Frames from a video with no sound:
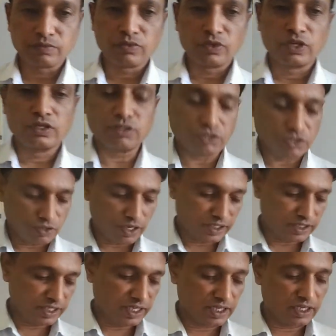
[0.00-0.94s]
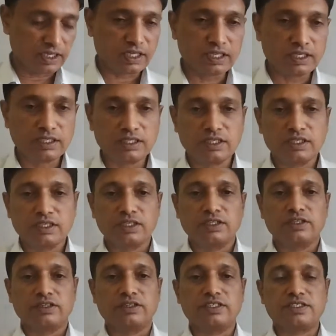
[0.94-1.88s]
So I think
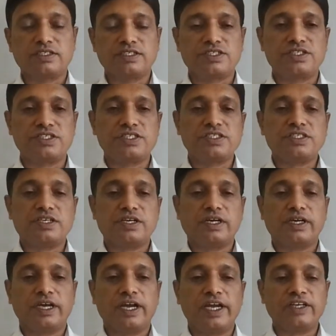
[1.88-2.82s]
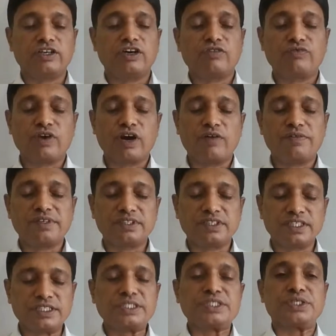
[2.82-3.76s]
this is the end of our
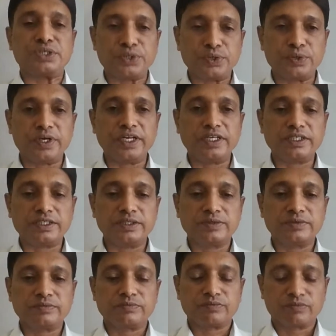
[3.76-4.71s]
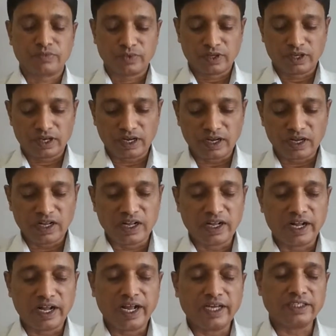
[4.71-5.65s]
this unit,
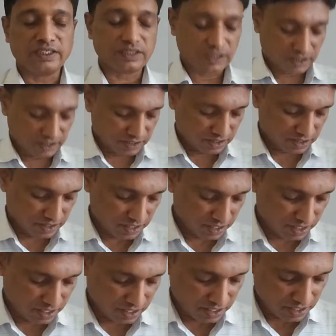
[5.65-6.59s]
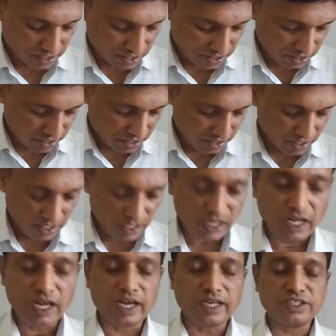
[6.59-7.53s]
and
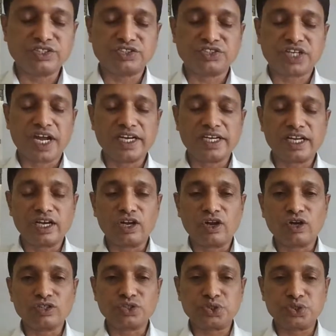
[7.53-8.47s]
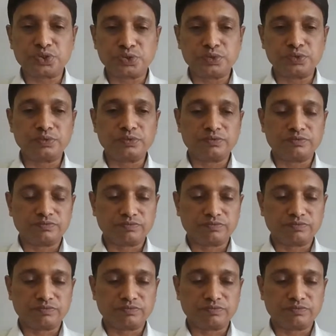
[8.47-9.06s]
I tried a lot to